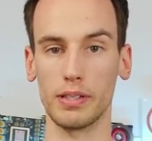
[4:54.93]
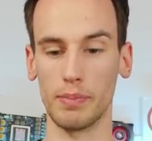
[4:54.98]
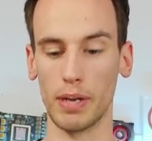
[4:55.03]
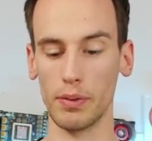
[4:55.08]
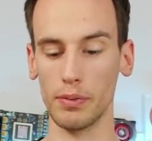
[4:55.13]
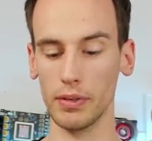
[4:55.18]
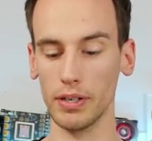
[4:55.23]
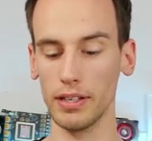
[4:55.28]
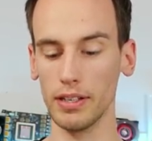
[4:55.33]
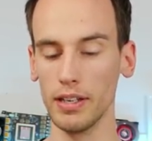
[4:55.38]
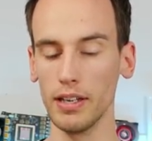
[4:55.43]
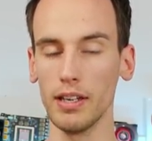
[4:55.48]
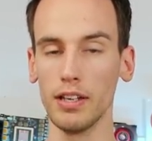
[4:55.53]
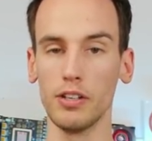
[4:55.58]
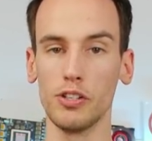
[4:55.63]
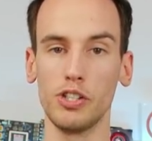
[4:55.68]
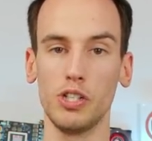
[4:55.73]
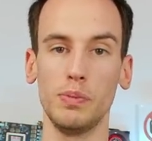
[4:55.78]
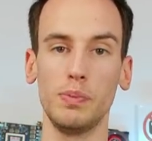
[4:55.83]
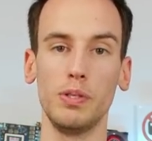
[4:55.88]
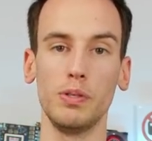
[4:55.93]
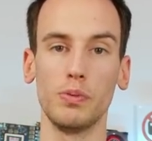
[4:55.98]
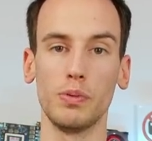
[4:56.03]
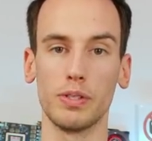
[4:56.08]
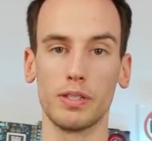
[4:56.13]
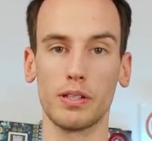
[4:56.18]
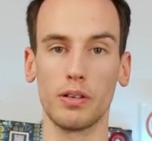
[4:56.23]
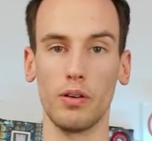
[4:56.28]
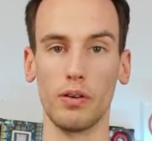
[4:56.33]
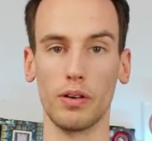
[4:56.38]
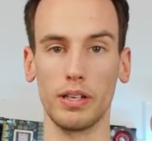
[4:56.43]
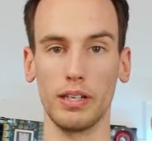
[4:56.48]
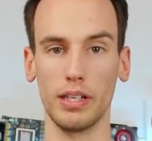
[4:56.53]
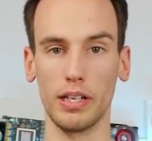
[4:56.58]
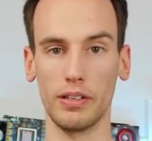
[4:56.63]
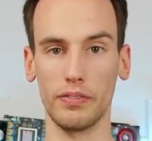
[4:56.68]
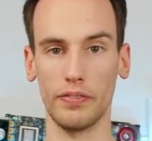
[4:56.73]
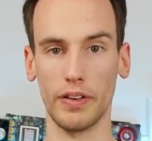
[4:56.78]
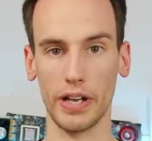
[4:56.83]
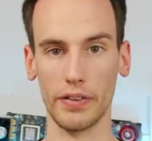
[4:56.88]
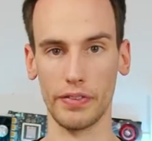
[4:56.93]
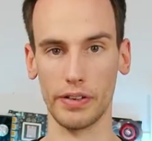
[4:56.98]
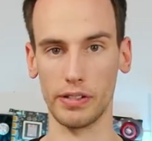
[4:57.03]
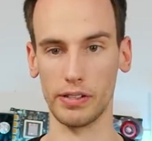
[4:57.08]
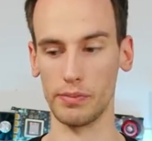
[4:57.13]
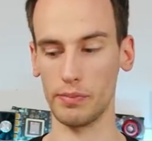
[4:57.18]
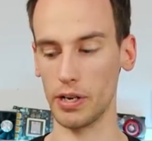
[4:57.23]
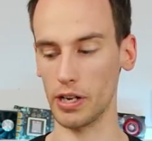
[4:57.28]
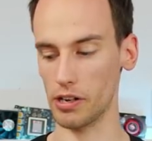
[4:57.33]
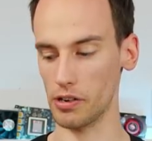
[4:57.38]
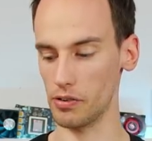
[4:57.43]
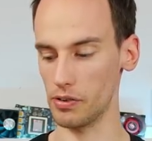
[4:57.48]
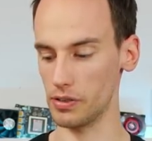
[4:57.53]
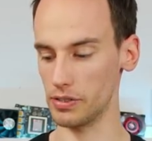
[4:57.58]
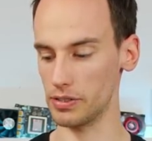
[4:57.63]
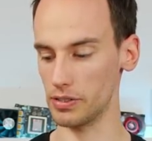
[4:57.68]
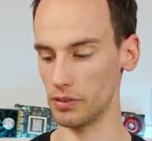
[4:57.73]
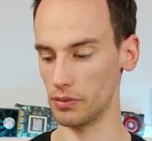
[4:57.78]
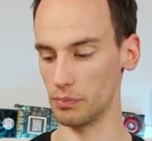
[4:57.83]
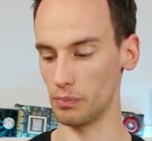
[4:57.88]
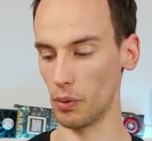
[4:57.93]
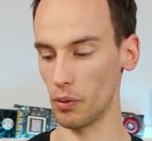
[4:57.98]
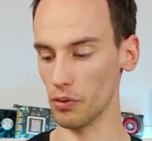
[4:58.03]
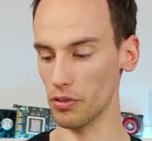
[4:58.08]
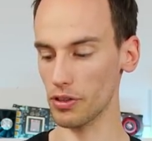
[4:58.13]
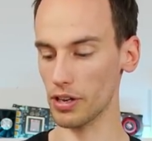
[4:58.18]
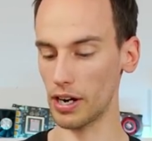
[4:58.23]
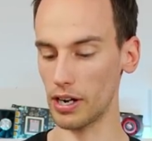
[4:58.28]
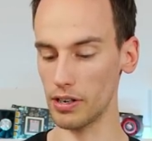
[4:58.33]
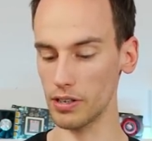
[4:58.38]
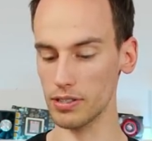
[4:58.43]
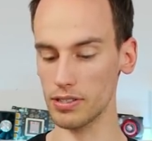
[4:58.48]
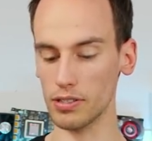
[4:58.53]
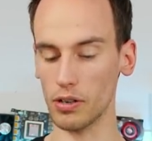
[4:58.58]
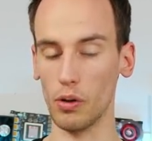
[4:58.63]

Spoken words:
The memory GPU is clocking at 500 megahertz on both cards.